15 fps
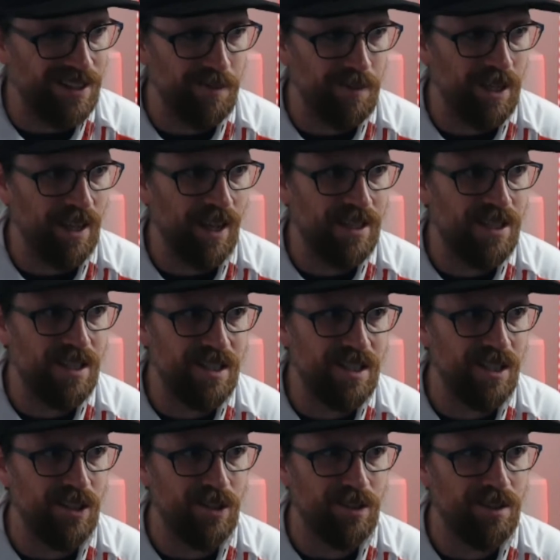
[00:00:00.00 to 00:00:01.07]
to me. That's
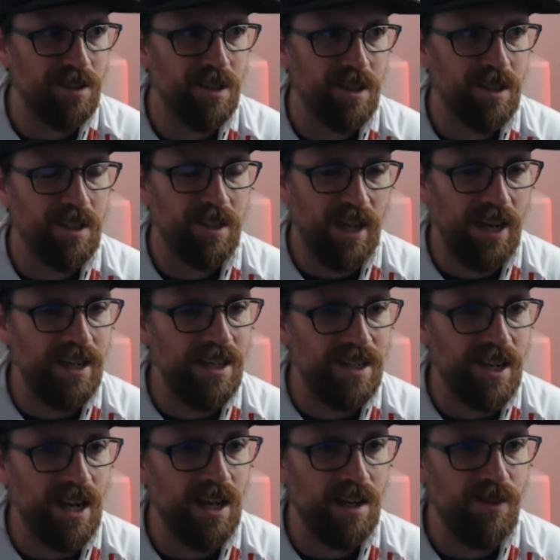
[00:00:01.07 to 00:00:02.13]
still 90 is
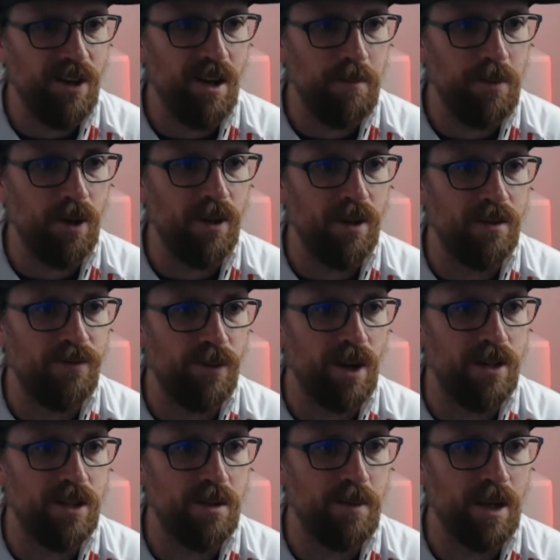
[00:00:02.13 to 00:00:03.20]
a hell of a number that for
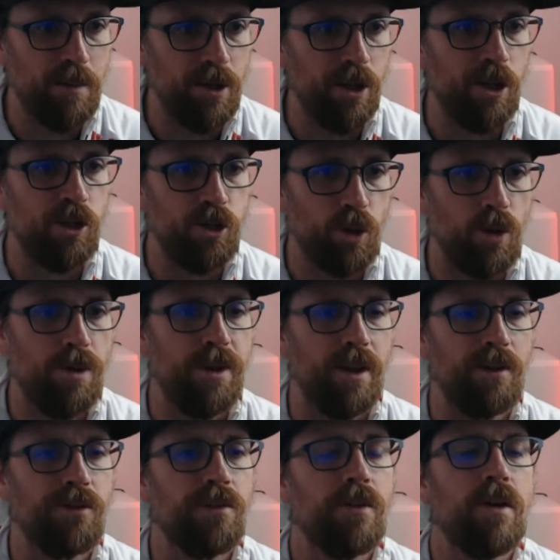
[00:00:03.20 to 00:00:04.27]
us to be able to control
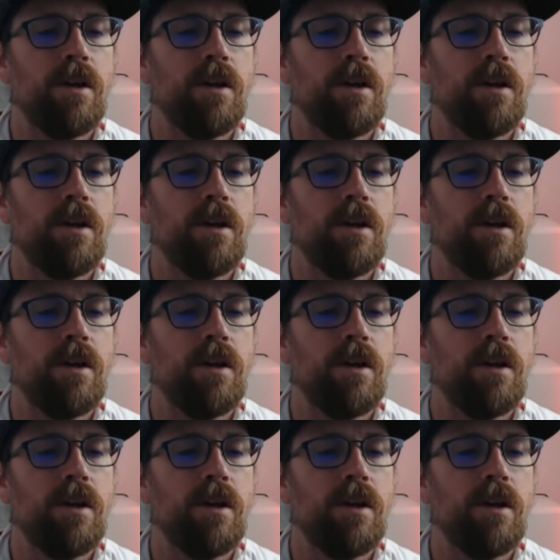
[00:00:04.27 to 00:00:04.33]
things.